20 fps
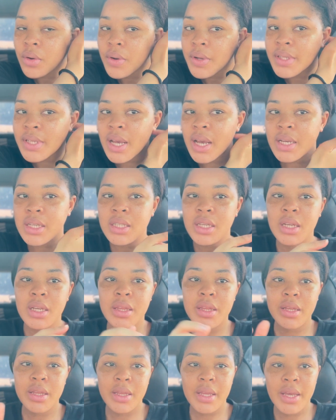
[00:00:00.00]
actually the
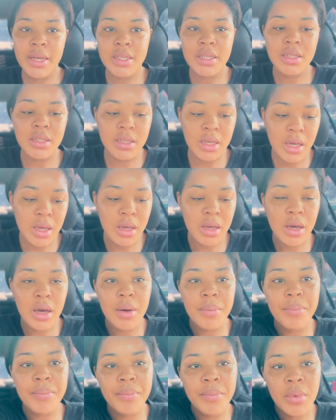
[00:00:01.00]
next day
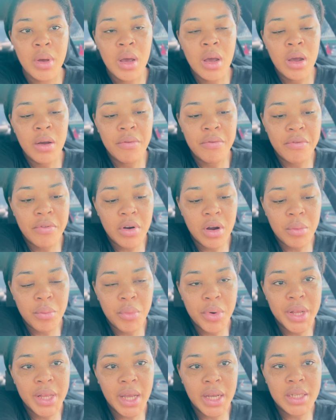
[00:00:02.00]
from
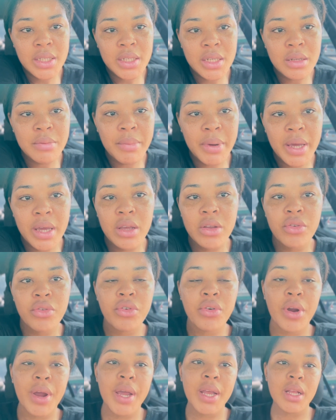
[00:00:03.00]
when I did my intro.
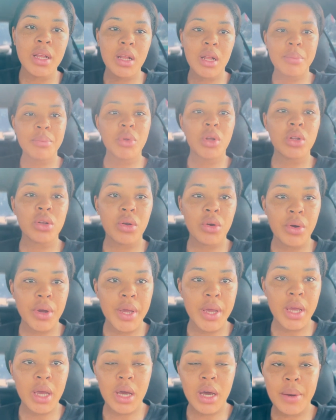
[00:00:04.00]
I ended up not
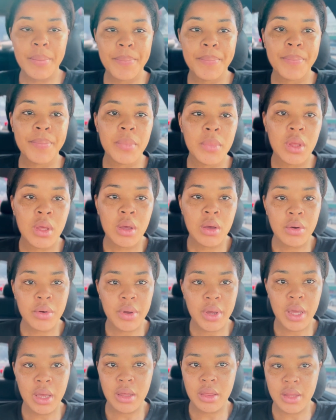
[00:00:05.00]
going...
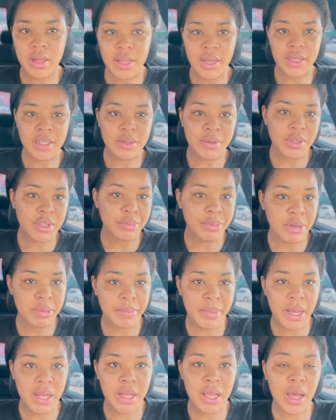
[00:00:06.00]
okay, the lighting was a bit
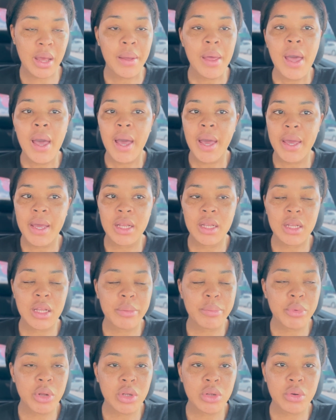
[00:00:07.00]
bad, yeah. I ended up
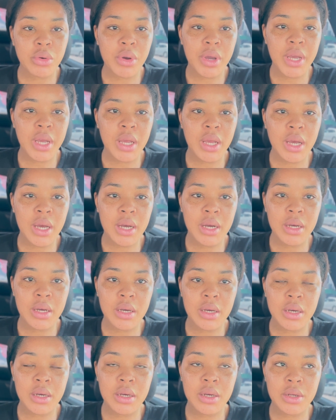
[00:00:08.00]
not going
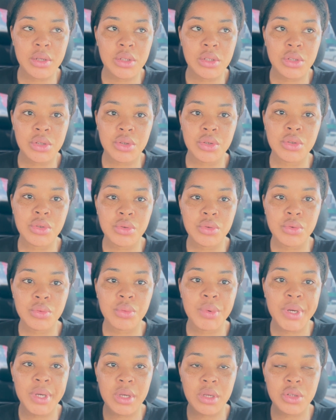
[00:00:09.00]
to
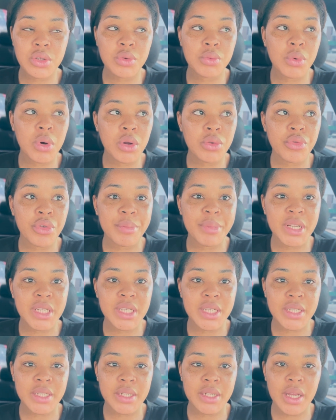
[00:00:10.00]
World Remedy
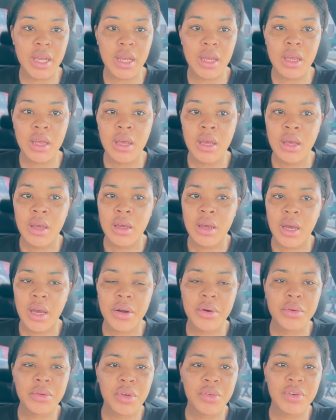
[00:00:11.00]
yesterday. I
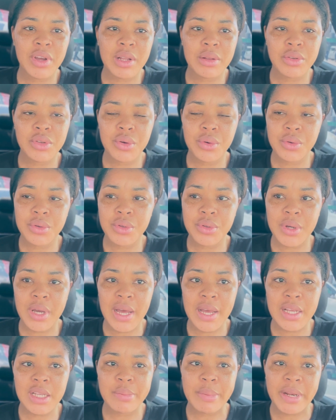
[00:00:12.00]
don't know if I told you
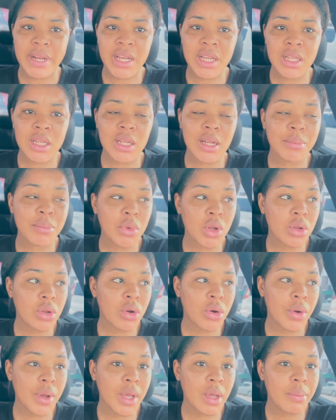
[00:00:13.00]
guys, but I ended up not
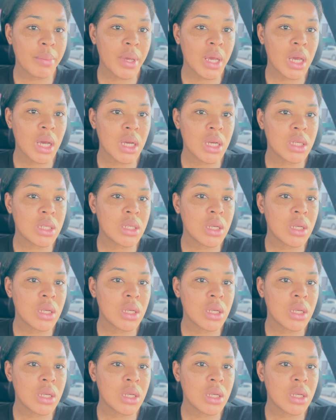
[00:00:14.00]
going because